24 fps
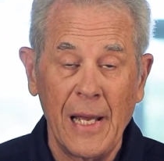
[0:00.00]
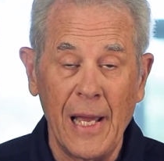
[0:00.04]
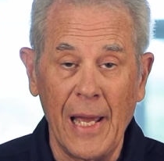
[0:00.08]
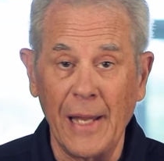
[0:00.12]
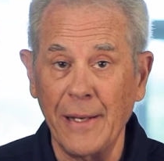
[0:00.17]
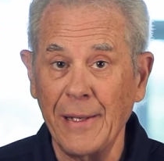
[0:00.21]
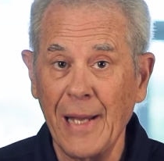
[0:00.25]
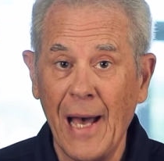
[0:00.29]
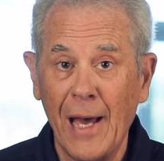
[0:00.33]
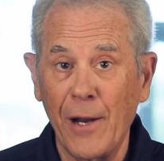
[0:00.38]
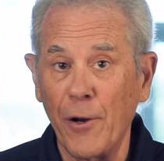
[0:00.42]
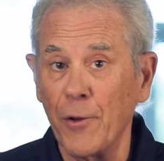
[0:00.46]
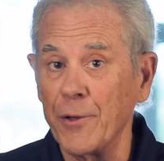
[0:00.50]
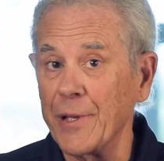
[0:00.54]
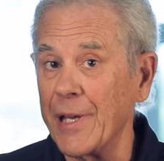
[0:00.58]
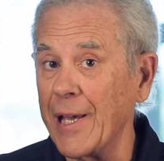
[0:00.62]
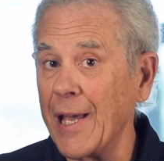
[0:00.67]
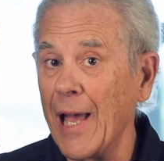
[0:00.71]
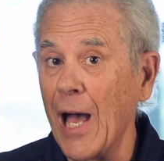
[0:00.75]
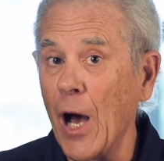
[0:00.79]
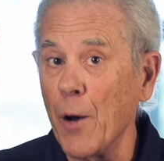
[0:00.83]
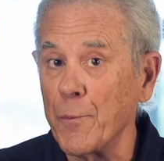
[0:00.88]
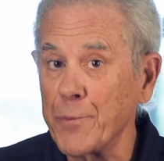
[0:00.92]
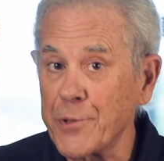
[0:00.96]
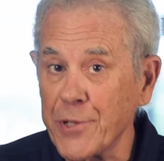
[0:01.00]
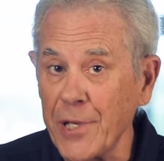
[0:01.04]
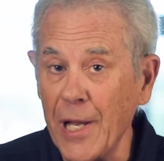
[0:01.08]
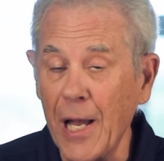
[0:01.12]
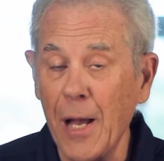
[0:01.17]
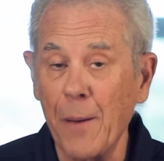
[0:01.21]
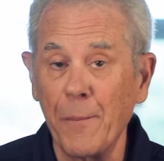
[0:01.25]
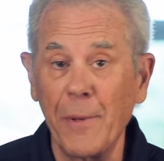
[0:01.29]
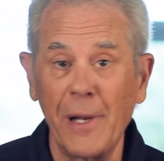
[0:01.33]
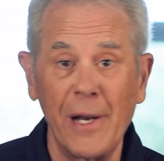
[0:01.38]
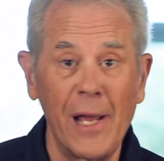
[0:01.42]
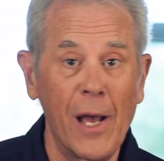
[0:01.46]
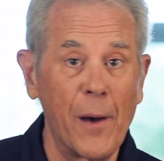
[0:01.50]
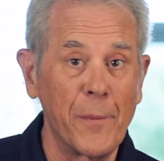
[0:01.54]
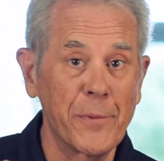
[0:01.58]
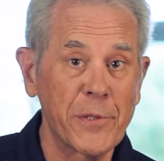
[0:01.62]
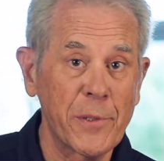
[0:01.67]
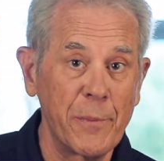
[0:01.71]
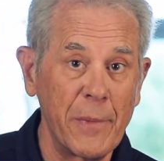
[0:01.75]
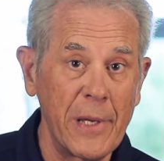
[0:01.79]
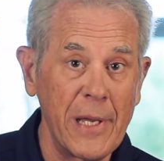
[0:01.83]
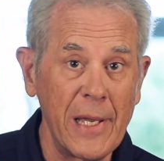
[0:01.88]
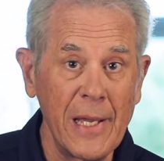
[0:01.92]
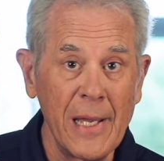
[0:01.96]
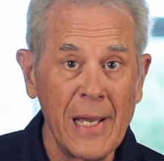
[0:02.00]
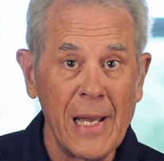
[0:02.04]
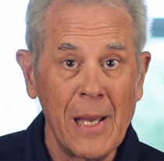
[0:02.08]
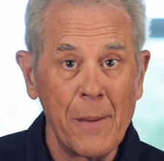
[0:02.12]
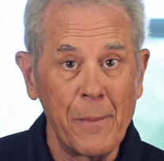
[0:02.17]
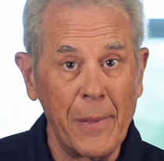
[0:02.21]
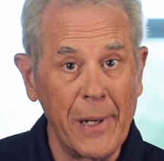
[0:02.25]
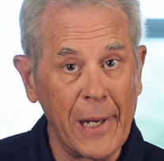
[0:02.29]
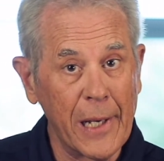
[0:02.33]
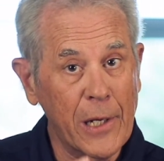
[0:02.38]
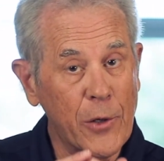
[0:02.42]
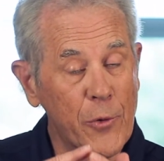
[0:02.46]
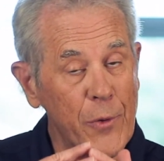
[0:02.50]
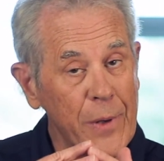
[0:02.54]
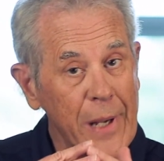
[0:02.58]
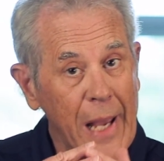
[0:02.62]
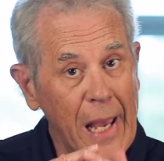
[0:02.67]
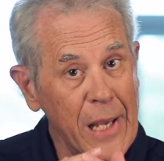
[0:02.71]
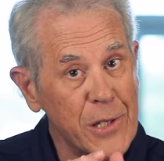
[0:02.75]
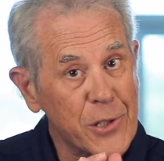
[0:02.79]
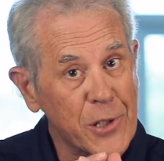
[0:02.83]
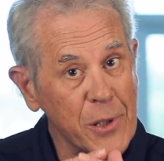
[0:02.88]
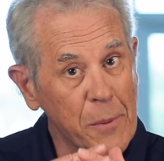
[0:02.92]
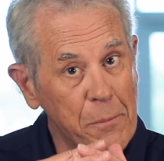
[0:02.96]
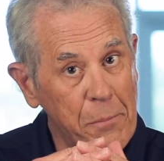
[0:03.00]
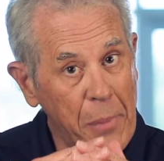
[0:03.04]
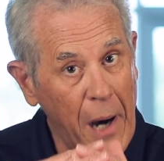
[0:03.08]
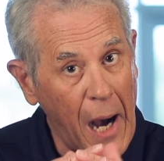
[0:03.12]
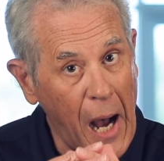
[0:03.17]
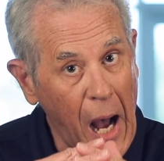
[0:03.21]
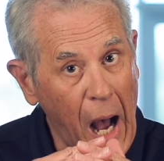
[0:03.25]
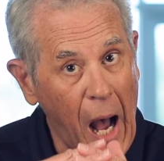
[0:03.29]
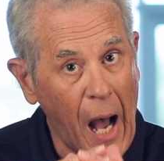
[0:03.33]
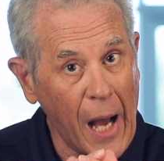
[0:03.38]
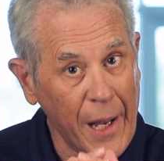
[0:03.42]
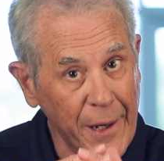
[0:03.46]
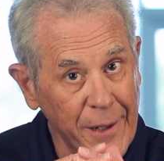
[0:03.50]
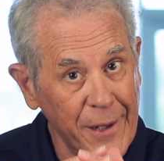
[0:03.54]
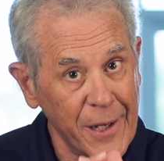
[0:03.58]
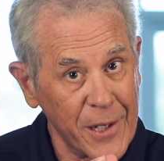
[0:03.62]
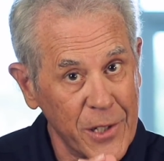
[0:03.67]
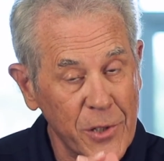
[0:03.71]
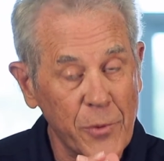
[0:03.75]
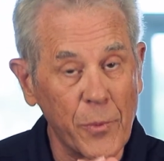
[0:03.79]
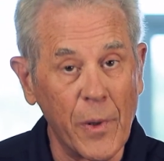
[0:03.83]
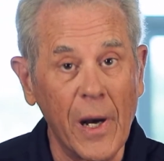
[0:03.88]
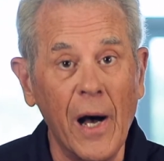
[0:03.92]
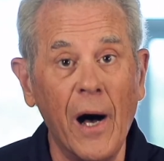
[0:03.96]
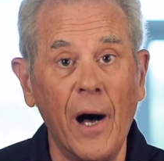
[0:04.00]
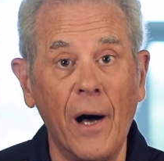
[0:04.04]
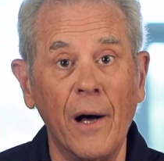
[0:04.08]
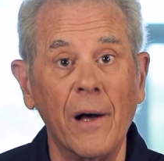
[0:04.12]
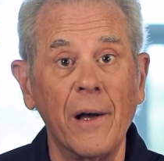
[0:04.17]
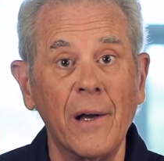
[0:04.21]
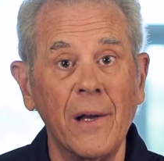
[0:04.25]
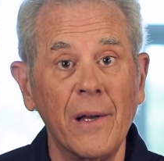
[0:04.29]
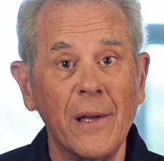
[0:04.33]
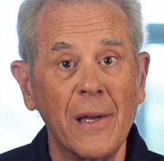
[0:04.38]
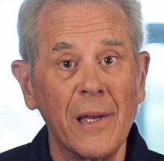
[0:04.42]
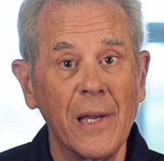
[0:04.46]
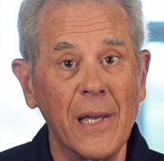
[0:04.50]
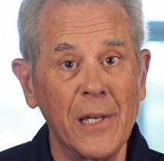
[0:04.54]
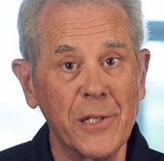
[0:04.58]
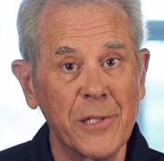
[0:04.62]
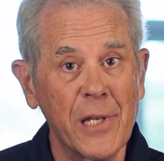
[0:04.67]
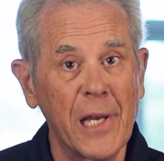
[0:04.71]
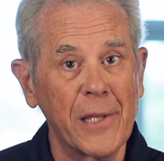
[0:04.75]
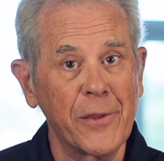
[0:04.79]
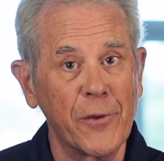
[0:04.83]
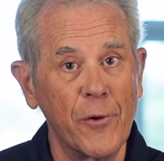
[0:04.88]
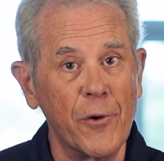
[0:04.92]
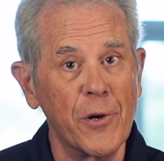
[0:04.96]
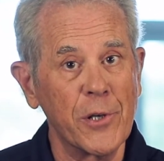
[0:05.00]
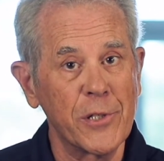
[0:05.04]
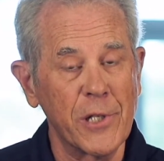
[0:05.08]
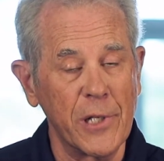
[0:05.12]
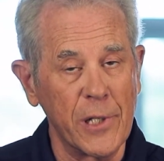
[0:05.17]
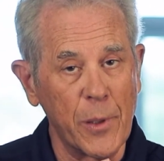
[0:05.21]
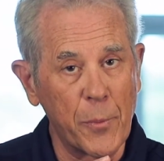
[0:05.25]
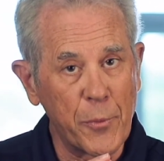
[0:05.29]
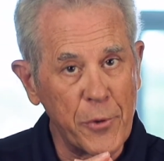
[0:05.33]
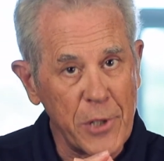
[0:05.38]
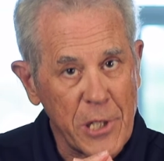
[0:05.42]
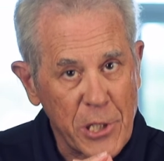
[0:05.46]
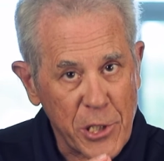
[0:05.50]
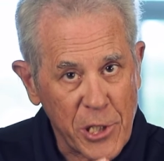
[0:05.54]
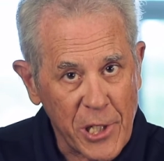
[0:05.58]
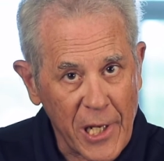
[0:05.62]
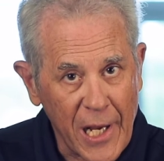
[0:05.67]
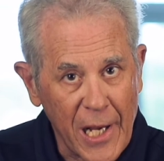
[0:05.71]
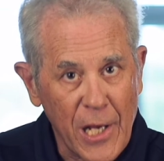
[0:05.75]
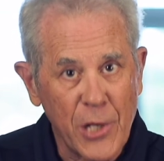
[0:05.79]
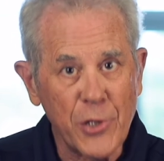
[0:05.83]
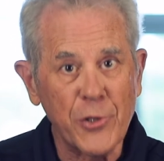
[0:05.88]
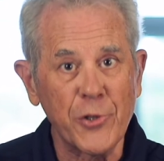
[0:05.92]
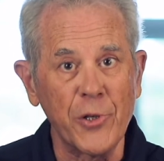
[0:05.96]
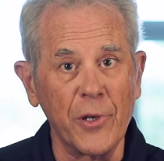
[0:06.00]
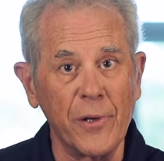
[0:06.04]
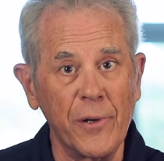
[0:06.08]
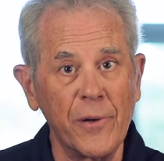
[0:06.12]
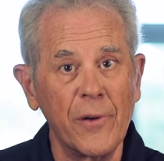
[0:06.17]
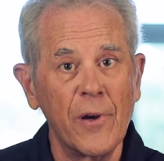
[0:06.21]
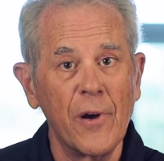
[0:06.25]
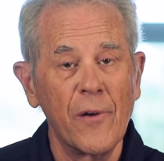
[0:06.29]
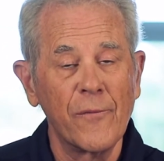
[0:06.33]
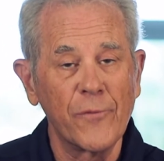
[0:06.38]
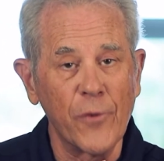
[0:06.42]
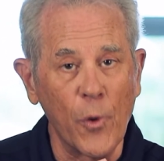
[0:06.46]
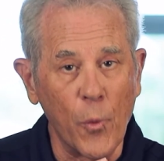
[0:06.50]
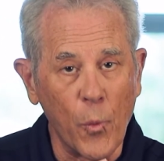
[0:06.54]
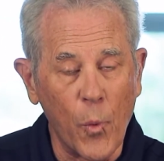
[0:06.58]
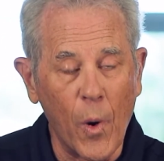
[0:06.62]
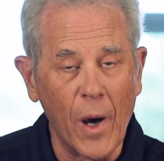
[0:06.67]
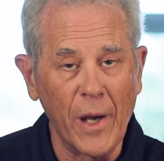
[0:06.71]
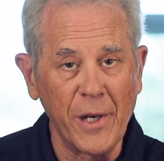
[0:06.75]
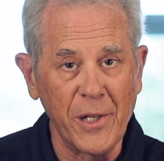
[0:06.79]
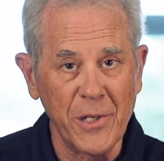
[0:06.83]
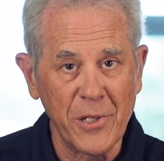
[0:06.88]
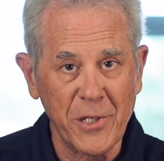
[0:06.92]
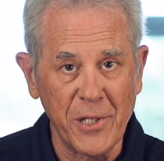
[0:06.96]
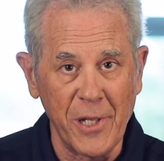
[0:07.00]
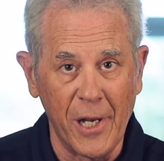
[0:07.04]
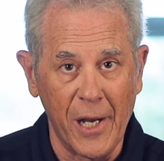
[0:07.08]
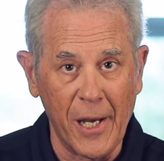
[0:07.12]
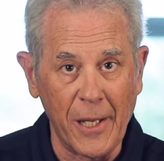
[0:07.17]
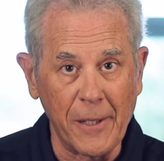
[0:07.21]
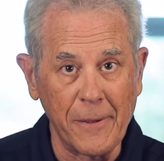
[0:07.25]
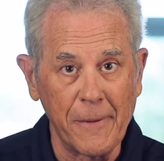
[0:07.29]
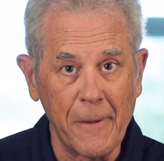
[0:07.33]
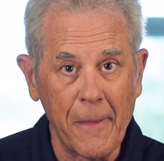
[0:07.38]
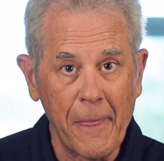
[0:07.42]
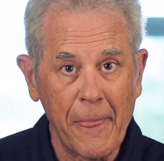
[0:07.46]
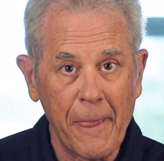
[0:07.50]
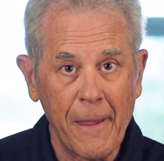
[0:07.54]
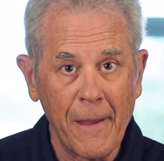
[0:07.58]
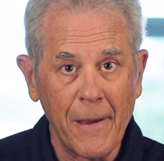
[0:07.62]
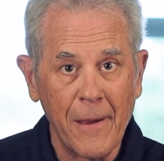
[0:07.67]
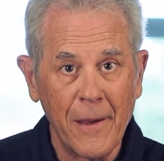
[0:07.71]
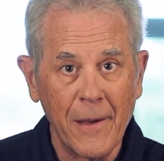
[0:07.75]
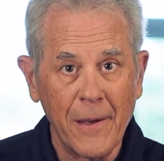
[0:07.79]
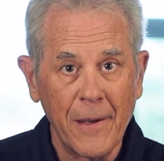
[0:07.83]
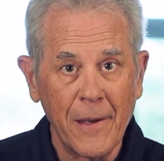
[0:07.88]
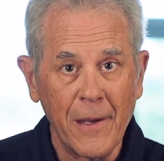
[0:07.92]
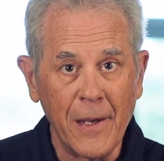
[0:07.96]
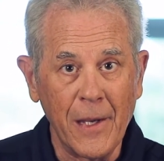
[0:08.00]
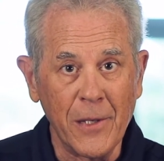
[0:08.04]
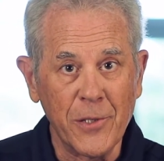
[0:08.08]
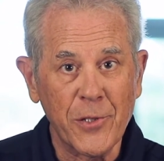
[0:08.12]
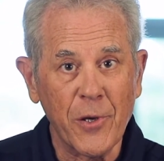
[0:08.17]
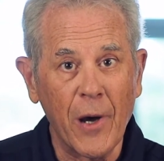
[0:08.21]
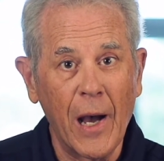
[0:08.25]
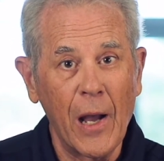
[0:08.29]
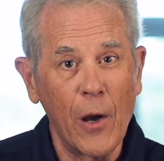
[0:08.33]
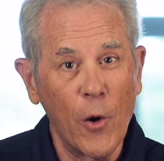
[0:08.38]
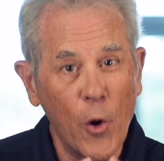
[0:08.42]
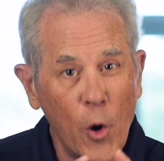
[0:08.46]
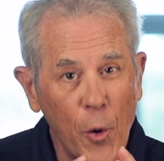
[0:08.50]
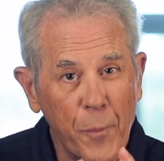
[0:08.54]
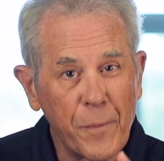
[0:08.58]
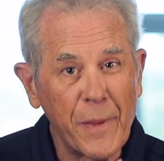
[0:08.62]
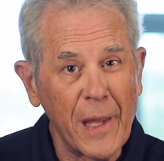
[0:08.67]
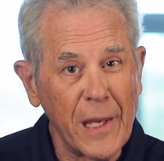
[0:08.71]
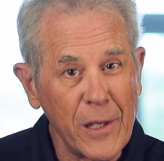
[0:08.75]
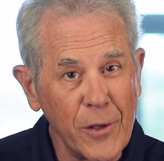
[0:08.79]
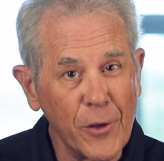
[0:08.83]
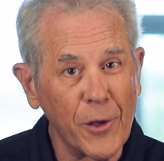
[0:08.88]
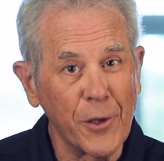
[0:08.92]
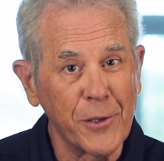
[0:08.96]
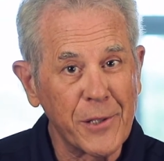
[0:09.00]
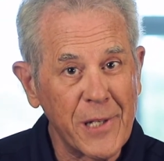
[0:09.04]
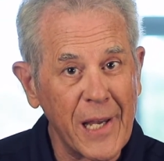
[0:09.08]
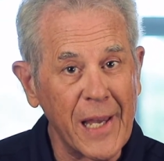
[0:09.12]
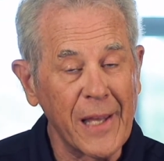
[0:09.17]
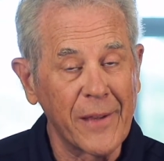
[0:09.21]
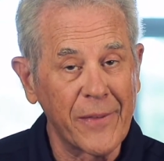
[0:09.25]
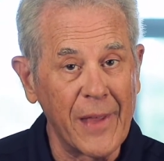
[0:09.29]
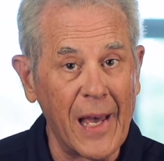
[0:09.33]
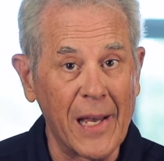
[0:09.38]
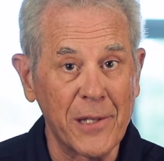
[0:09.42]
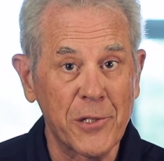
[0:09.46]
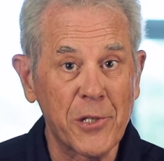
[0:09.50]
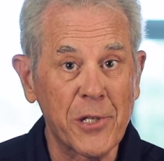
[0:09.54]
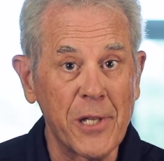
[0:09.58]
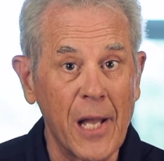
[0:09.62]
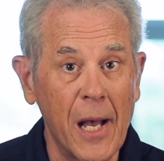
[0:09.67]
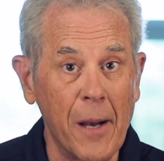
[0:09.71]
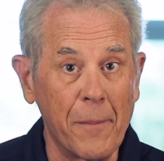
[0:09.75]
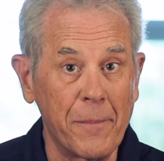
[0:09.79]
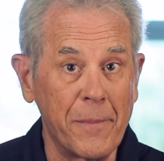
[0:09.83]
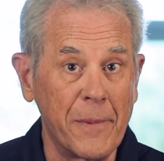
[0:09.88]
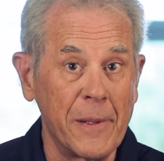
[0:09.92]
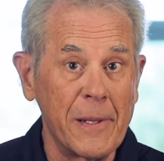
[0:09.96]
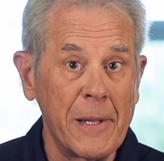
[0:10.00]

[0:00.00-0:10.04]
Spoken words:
And not only helps them and helps me, but it creates a bond as well, is that there is an appreciation for what is done. And so I hope that you'll take that step.